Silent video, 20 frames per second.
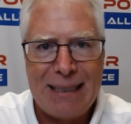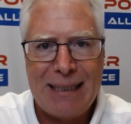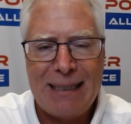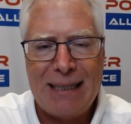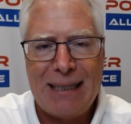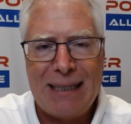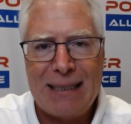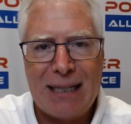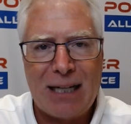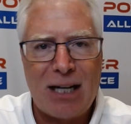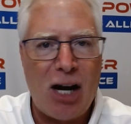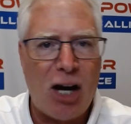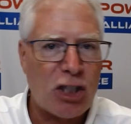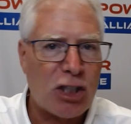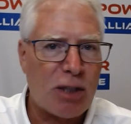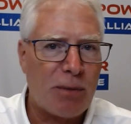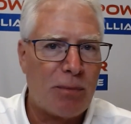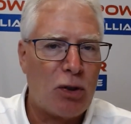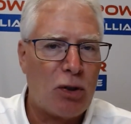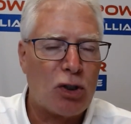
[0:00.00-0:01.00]
the
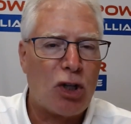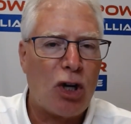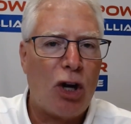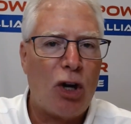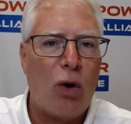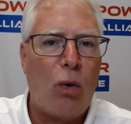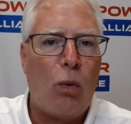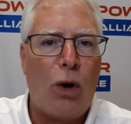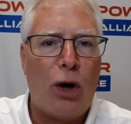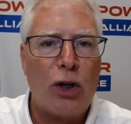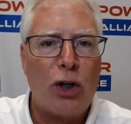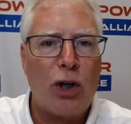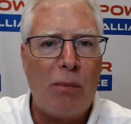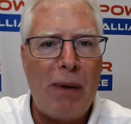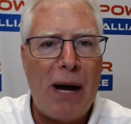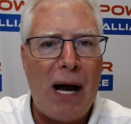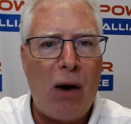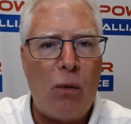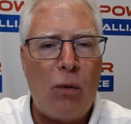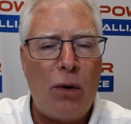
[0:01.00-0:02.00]
customer is going to wonder
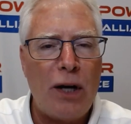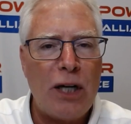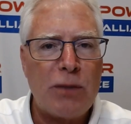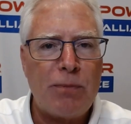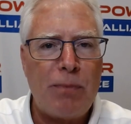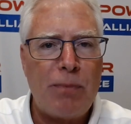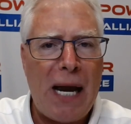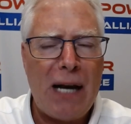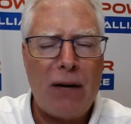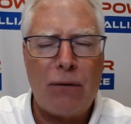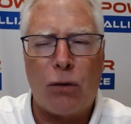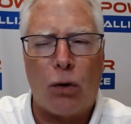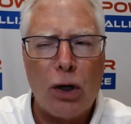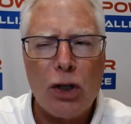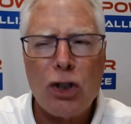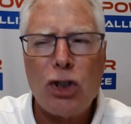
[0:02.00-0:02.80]
about what he's paying for.